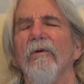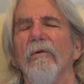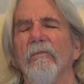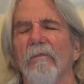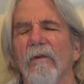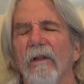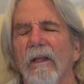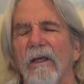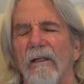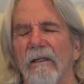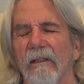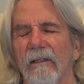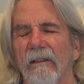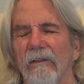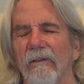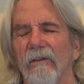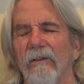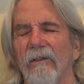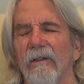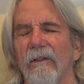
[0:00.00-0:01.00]
it
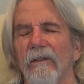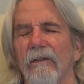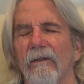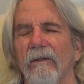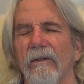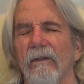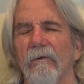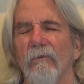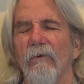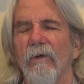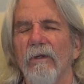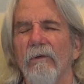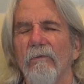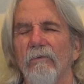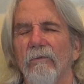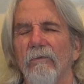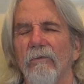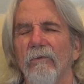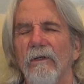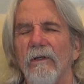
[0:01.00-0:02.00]
plainly that we
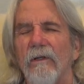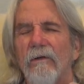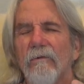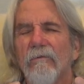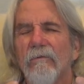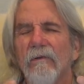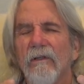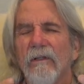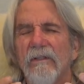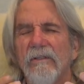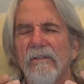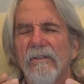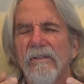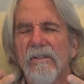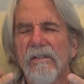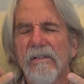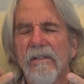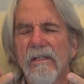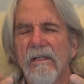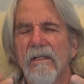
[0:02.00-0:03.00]
we don't really
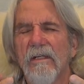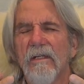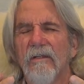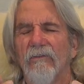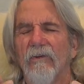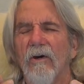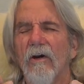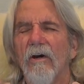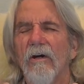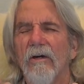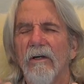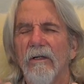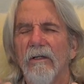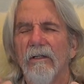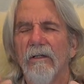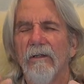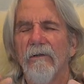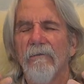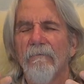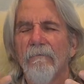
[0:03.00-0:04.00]
see his heart
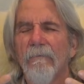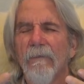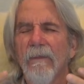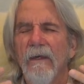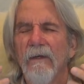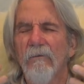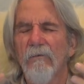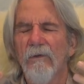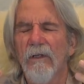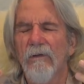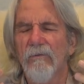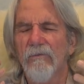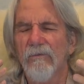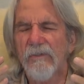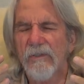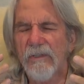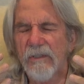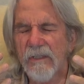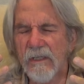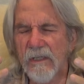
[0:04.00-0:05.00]
and we don't
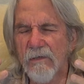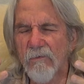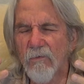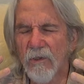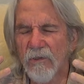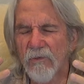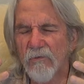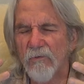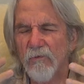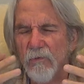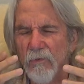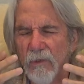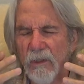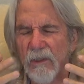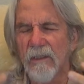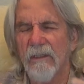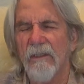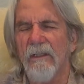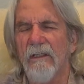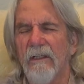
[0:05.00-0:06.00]
see what's
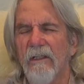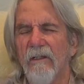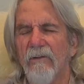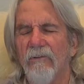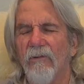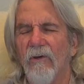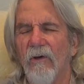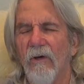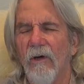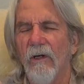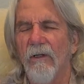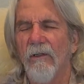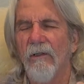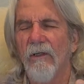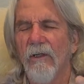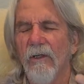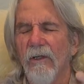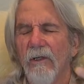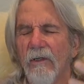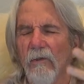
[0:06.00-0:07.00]
really in his heart
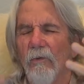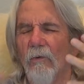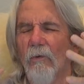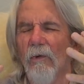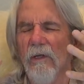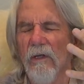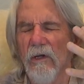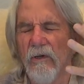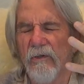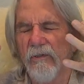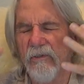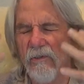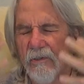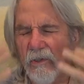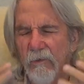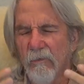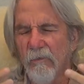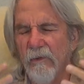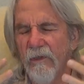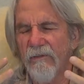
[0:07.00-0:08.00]
we are
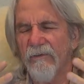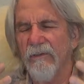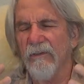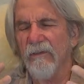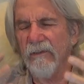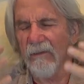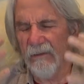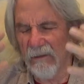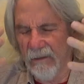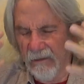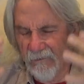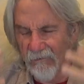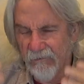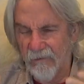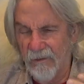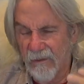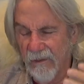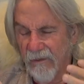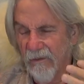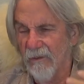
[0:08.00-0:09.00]
so busy
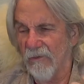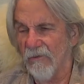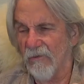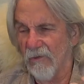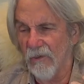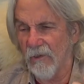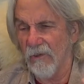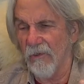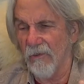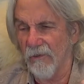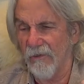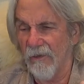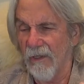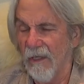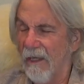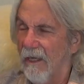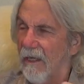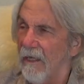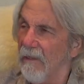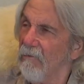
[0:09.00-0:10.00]
living in this earth
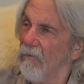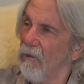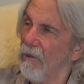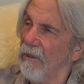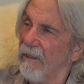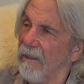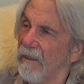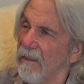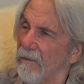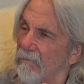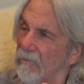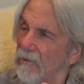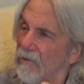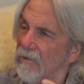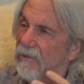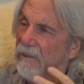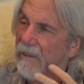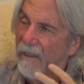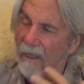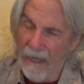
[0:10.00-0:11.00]
and wanting him to
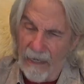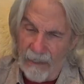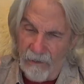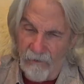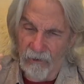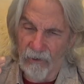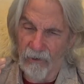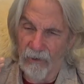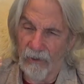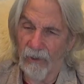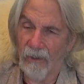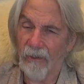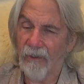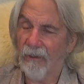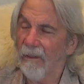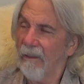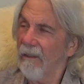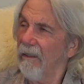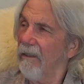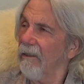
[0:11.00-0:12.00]
see our heart
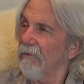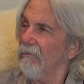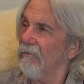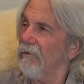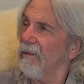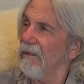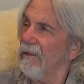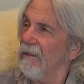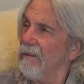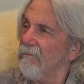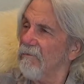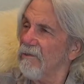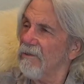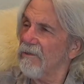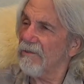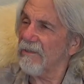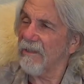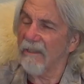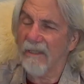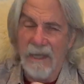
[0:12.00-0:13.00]
and wanting him to
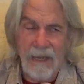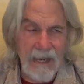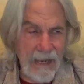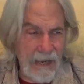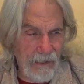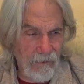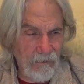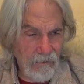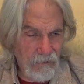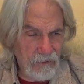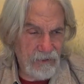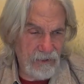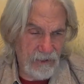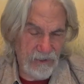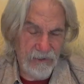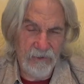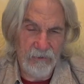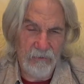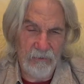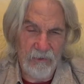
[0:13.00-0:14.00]
see our
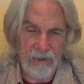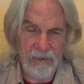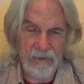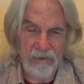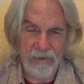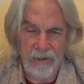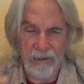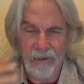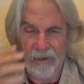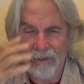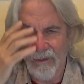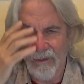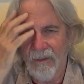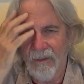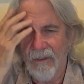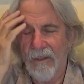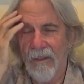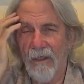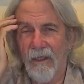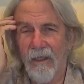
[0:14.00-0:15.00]
situation
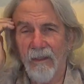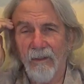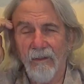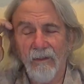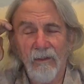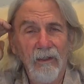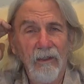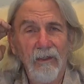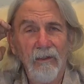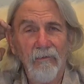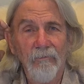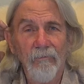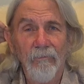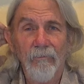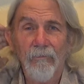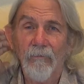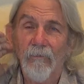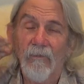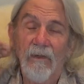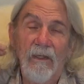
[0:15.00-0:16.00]
and um,
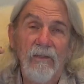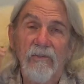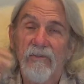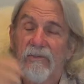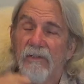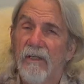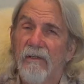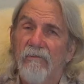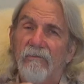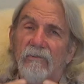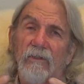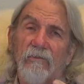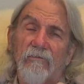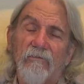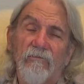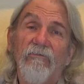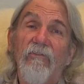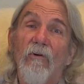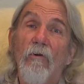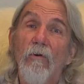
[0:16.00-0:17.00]
Instead of
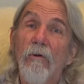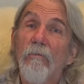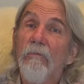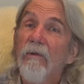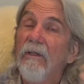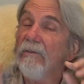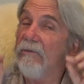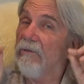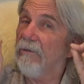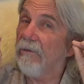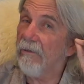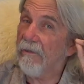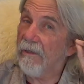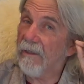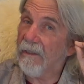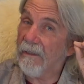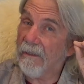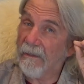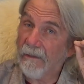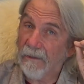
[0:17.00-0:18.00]
conforming to
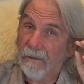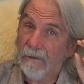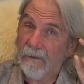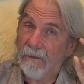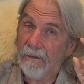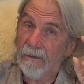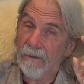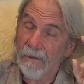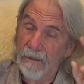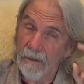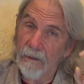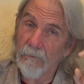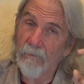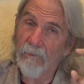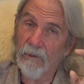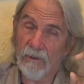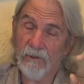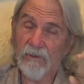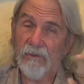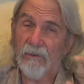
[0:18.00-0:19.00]
the
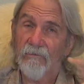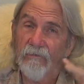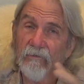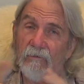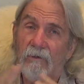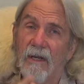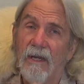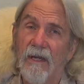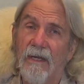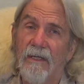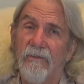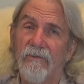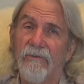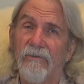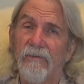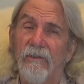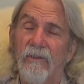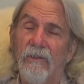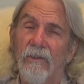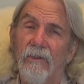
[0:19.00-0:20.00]
image of Christ,
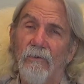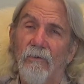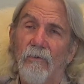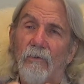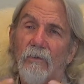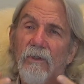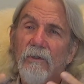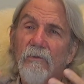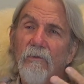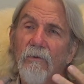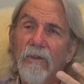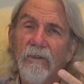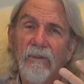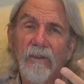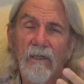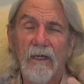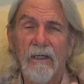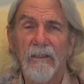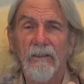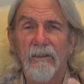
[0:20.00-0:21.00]
we want
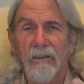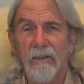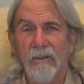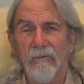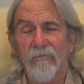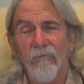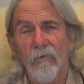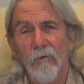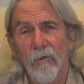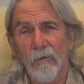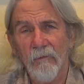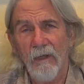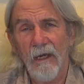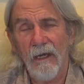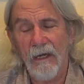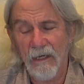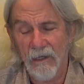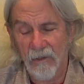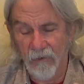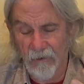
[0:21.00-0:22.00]
God to conform to
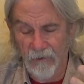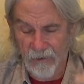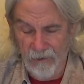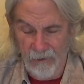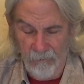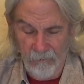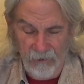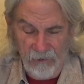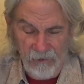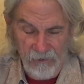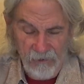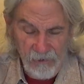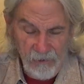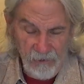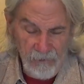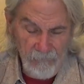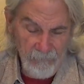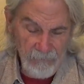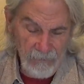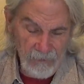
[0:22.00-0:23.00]
our image.
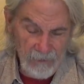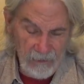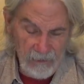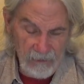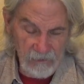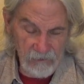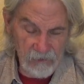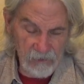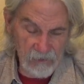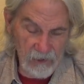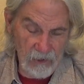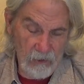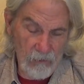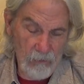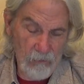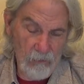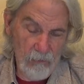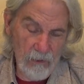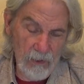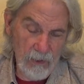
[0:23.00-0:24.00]
And
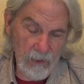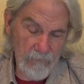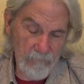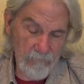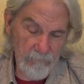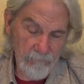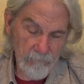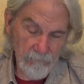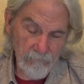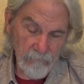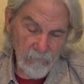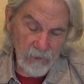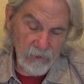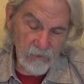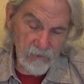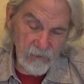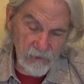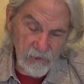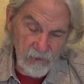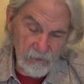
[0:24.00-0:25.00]
so, um,
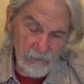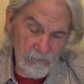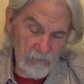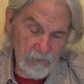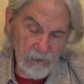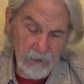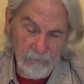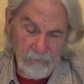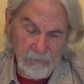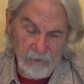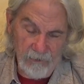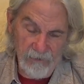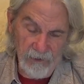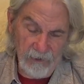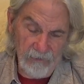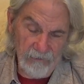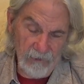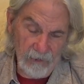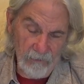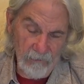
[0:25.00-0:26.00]
just a couple of
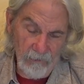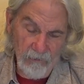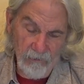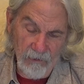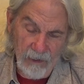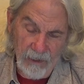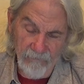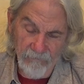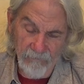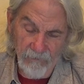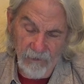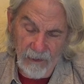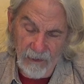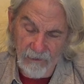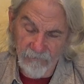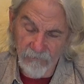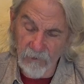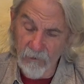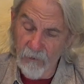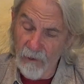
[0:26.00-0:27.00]
things I wrote. Have,
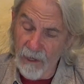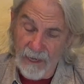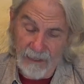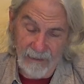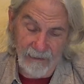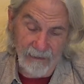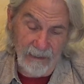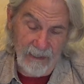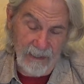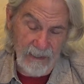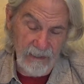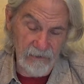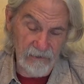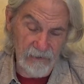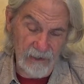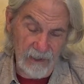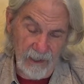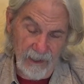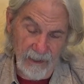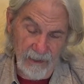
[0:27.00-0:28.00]
have you
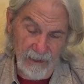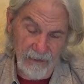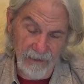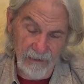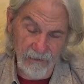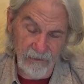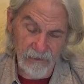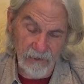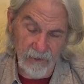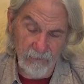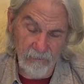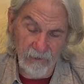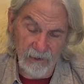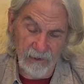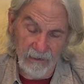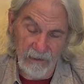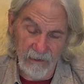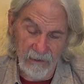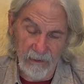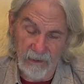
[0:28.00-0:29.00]
idolized God as
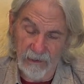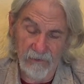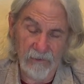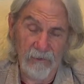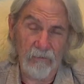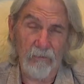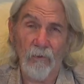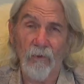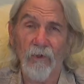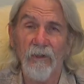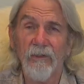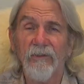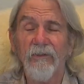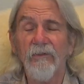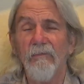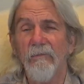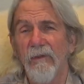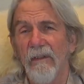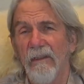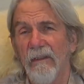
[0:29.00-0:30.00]
something he doesn't want to
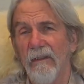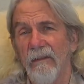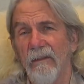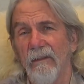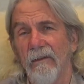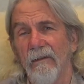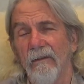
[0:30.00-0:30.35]
be?